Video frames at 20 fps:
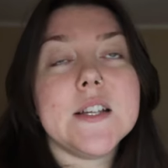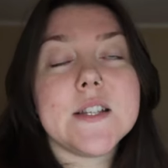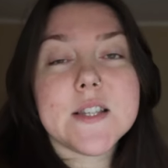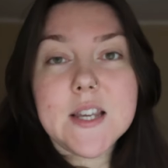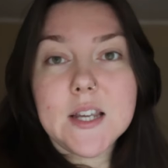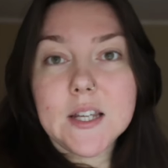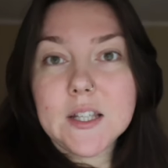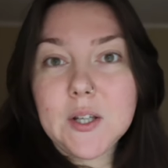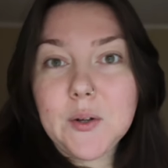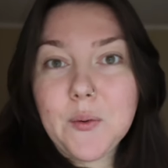
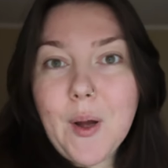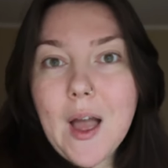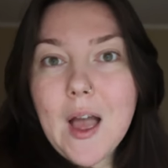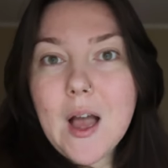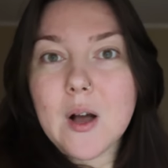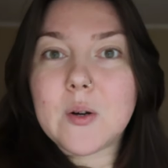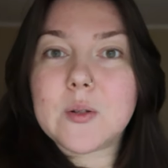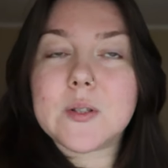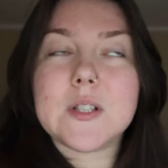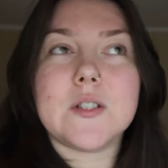take you
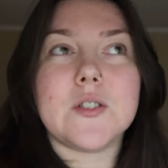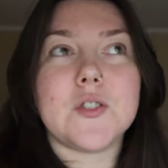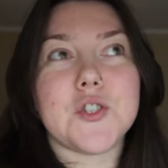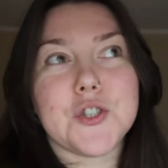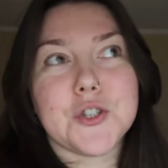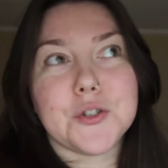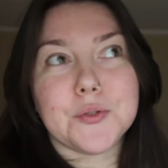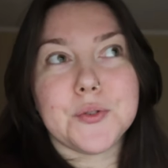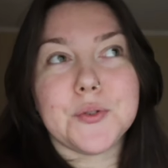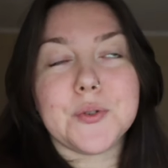out and
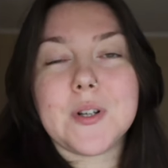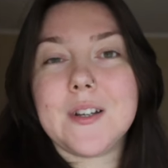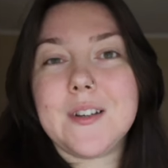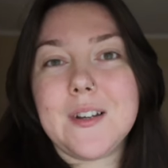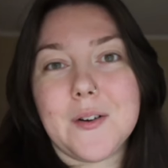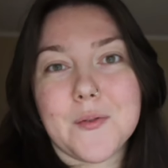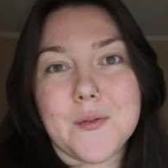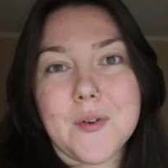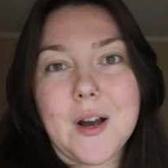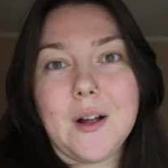show you kind
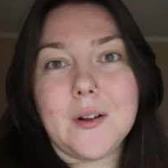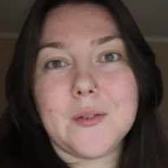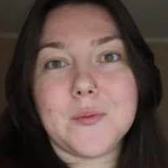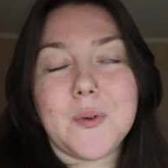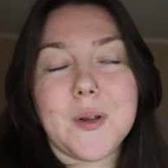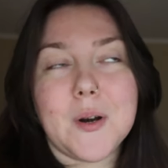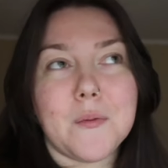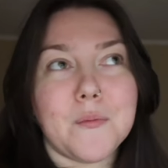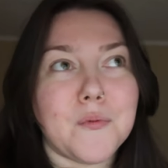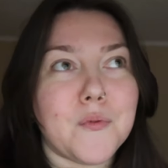of around
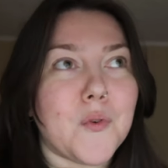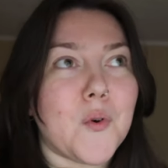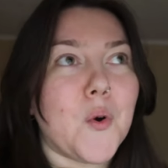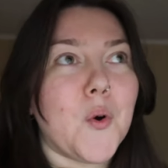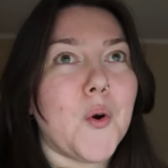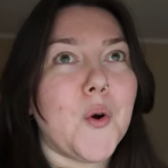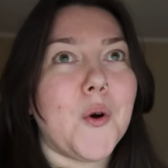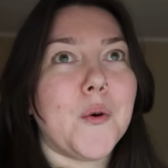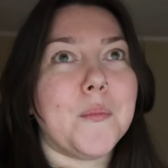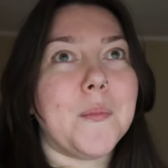where I'm
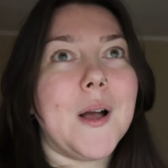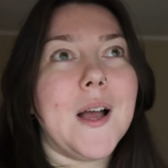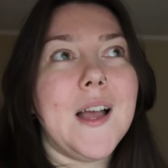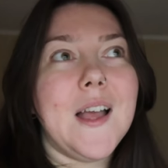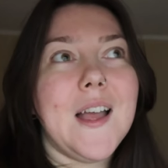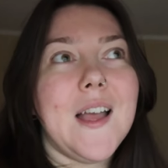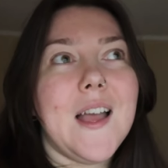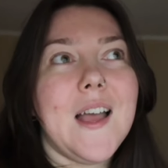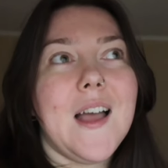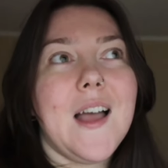from
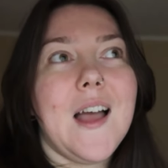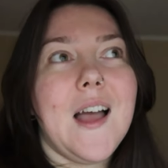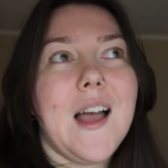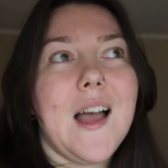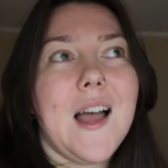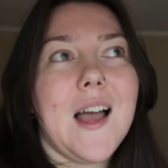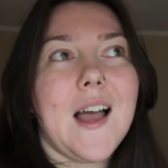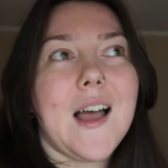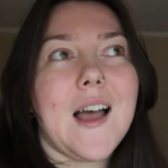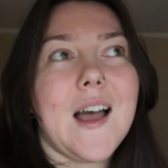
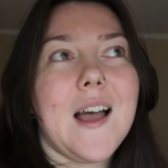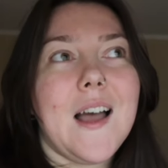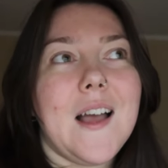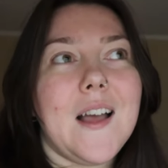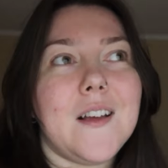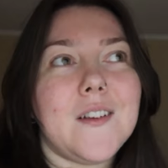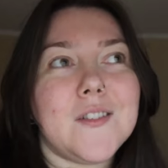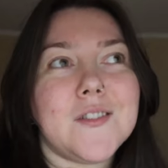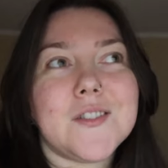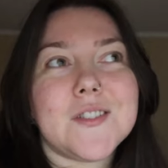
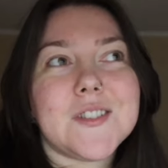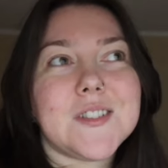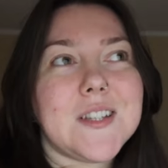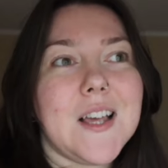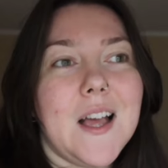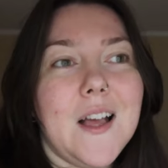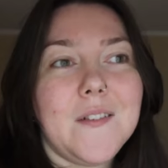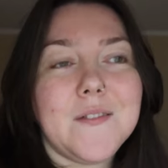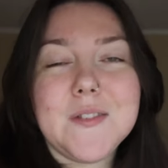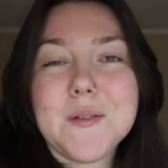and just
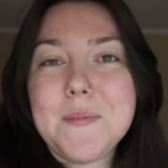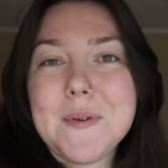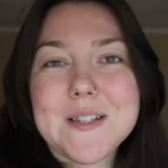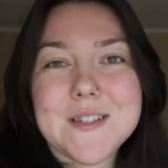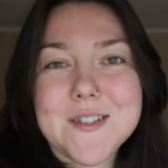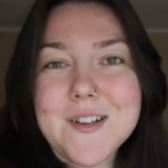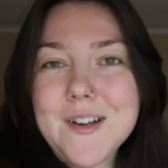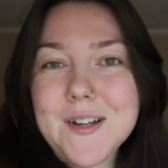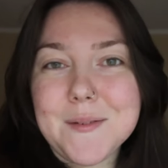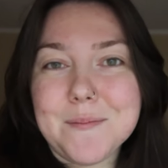have the
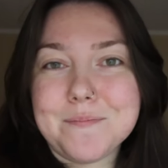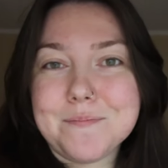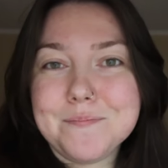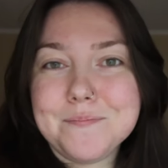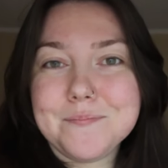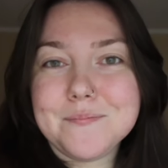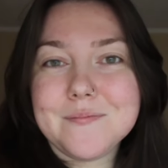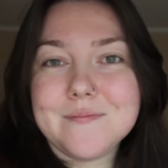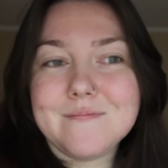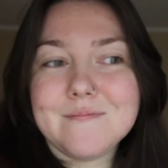best time.
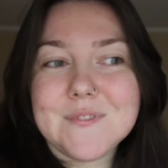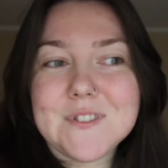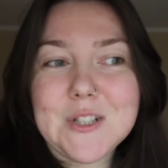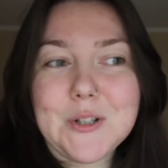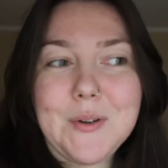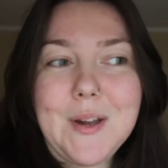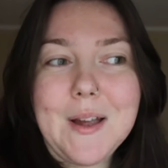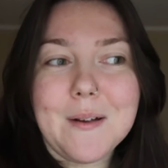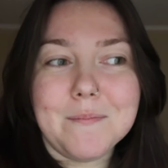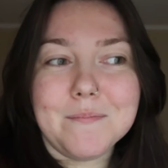
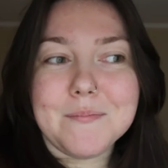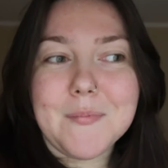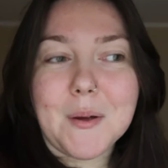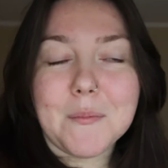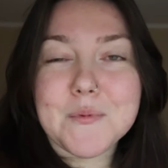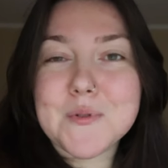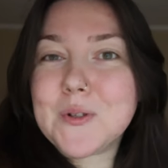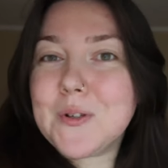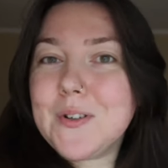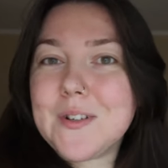So yeah, I'm
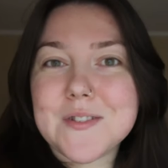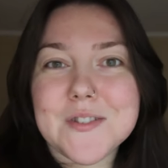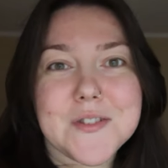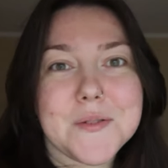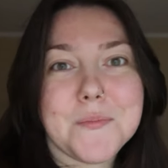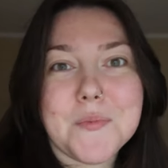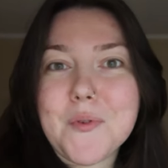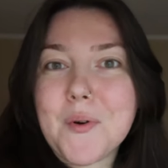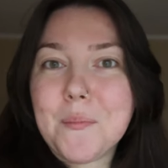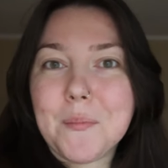also gonna
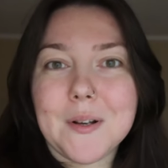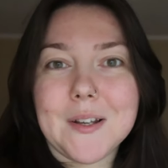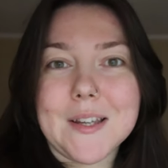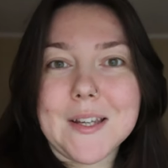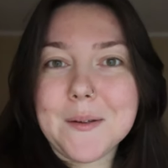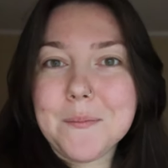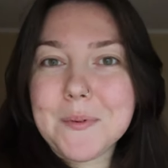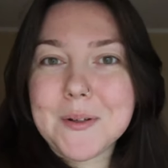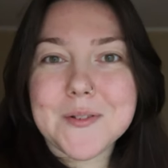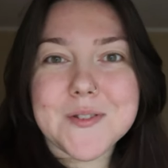stop
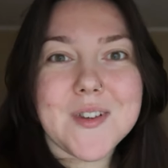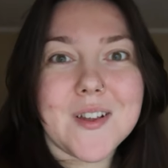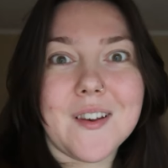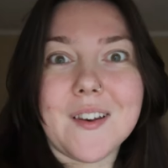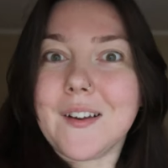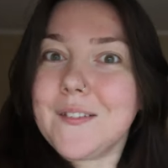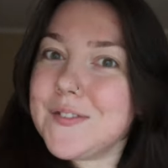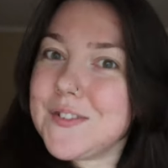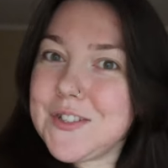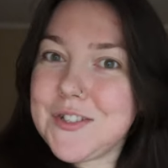rambling because I
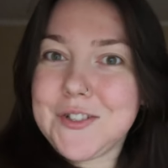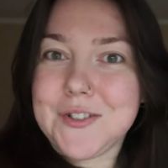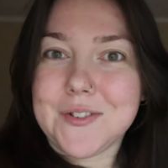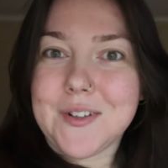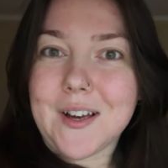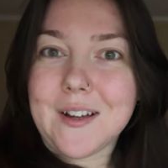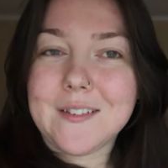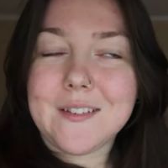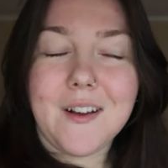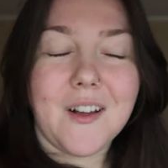love to do
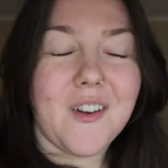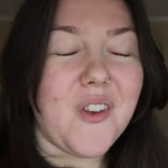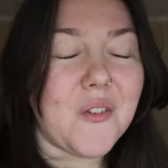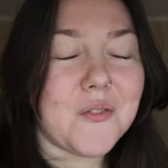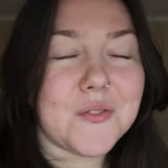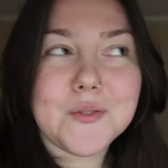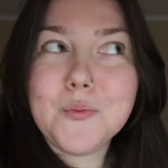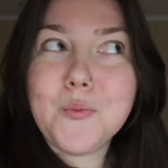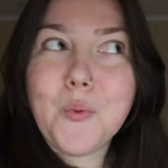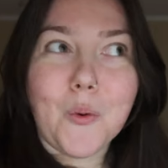that. I
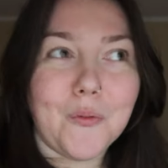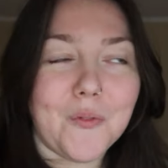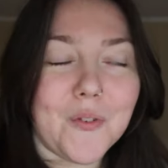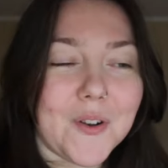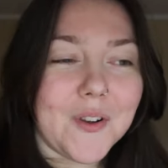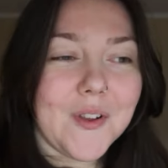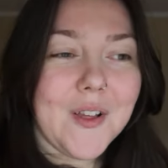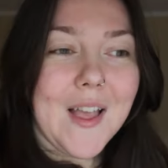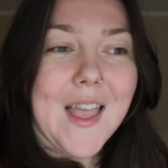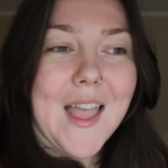love to
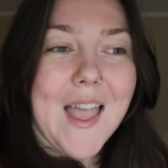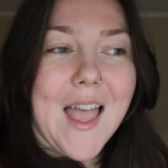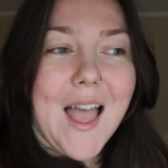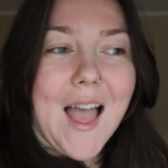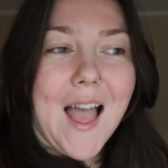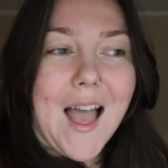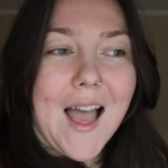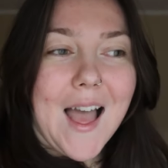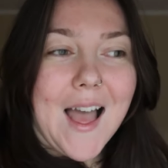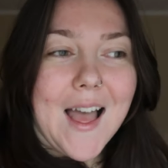waffle.
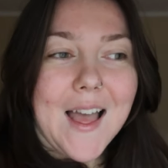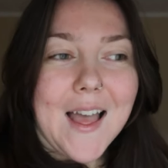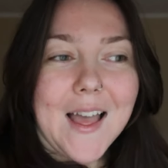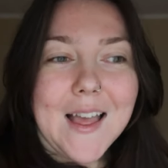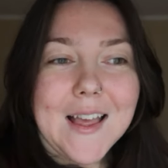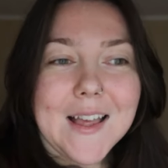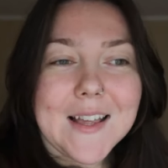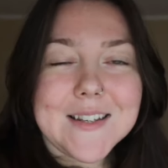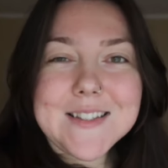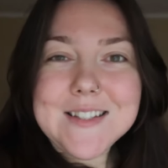
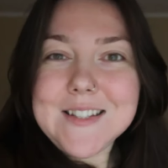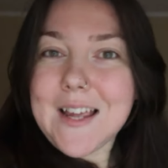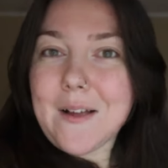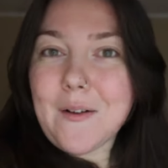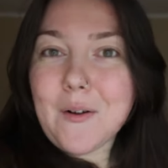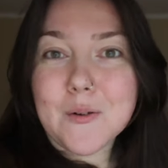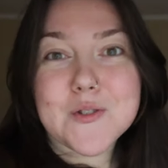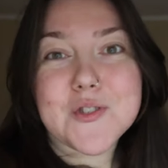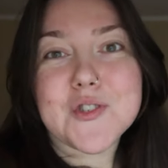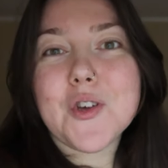And yeah,
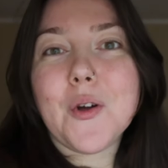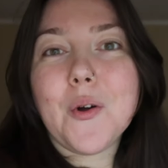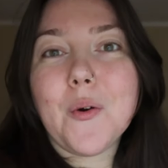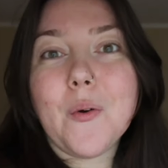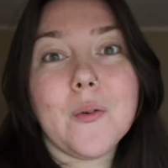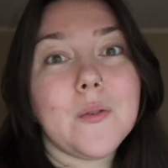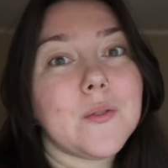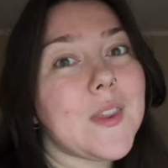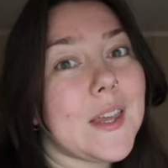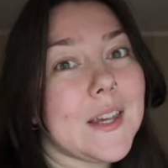
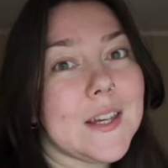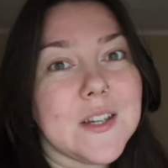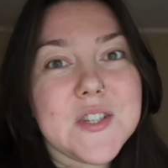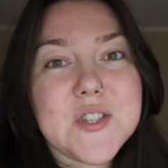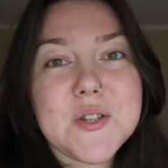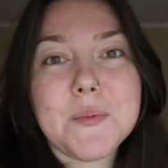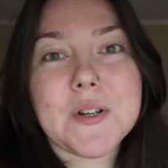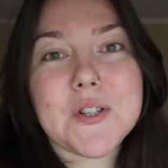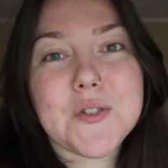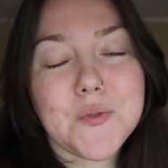also thank you
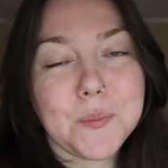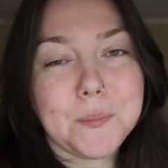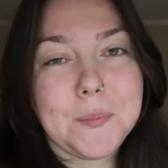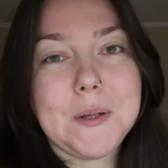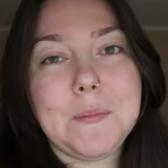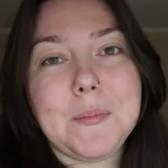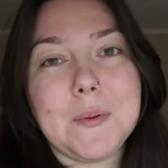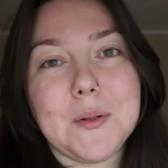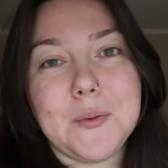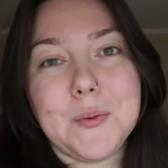so much for
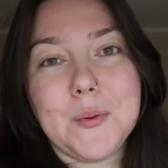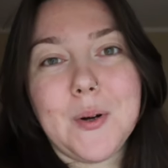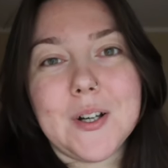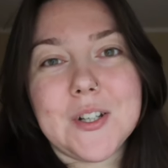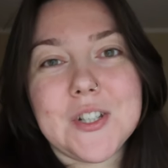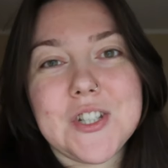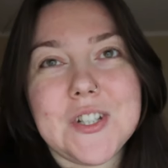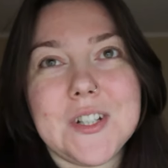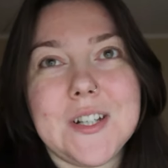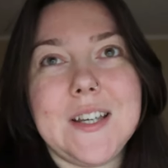people who
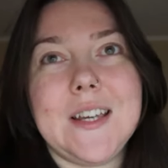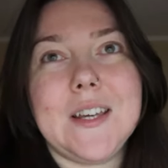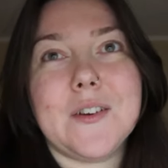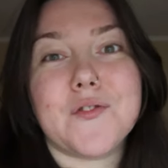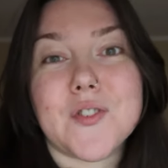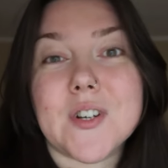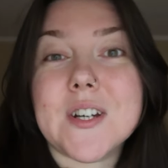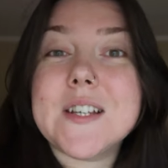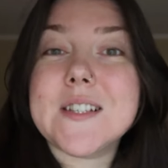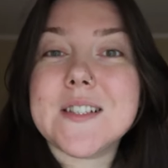actually
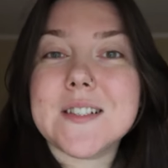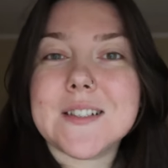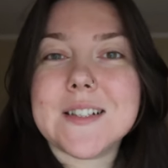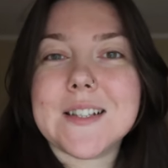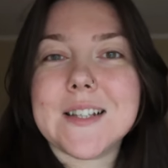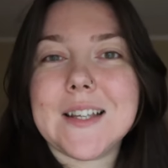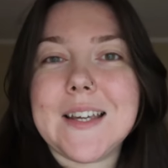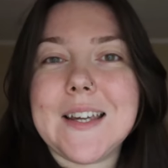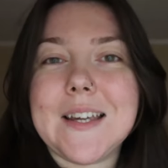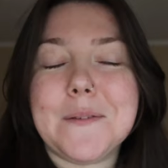
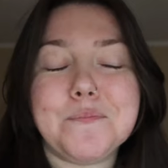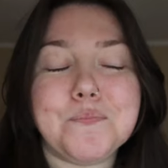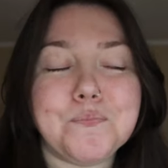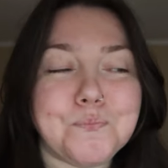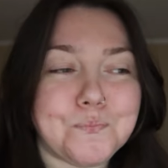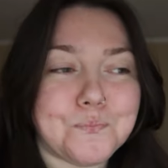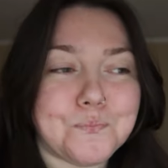recently